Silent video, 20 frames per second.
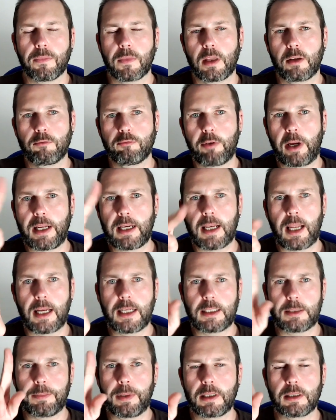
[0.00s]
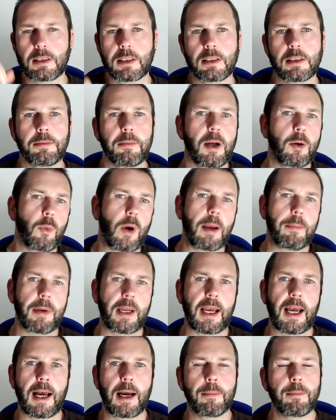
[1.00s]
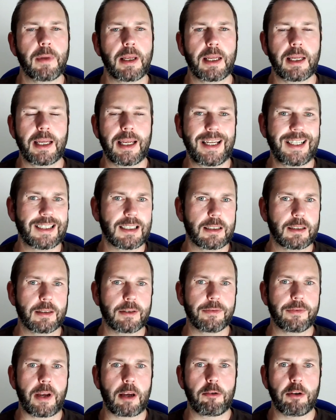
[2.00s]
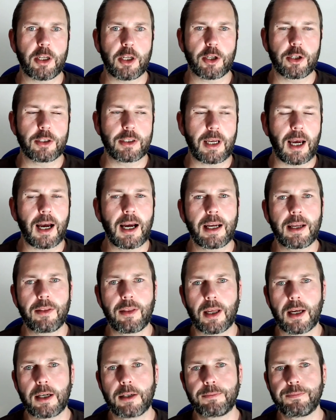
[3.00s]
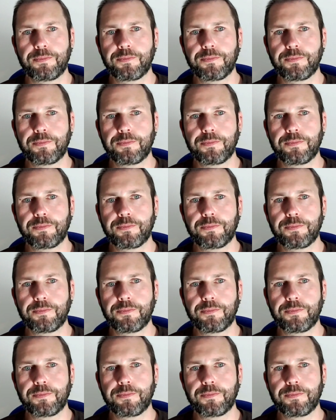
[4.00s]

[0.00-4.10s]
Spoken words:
ring light built into my webcam isn't very good either.